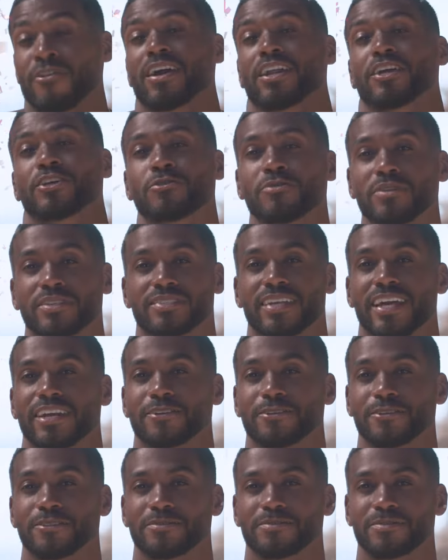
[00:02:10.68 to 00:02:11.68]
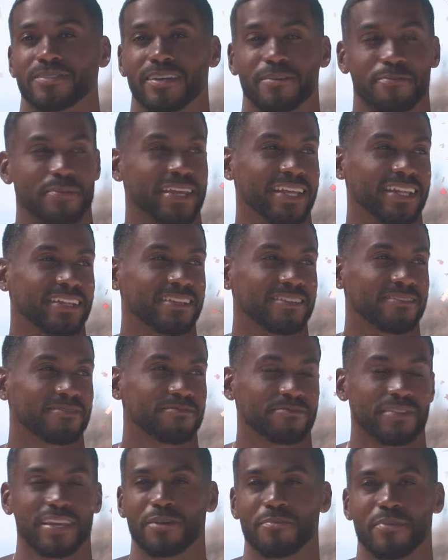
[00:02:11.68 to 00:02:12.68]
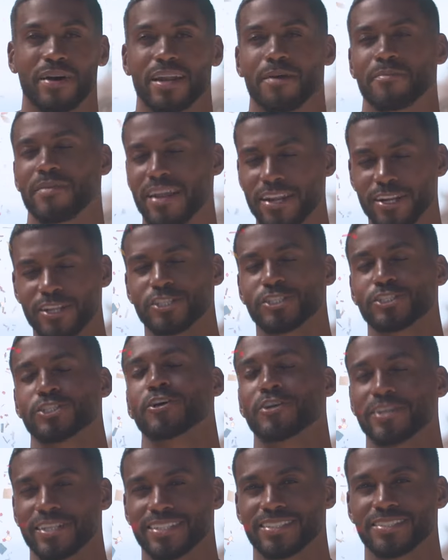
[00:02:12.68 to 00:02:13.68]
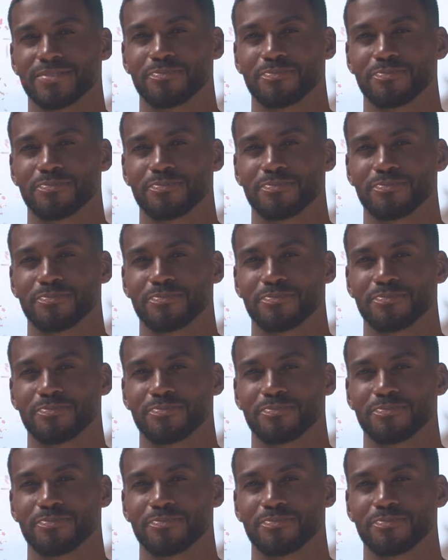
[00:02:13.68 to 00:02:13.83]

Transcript: ride a unicycle. I mean, think about it, I'm not in the circus,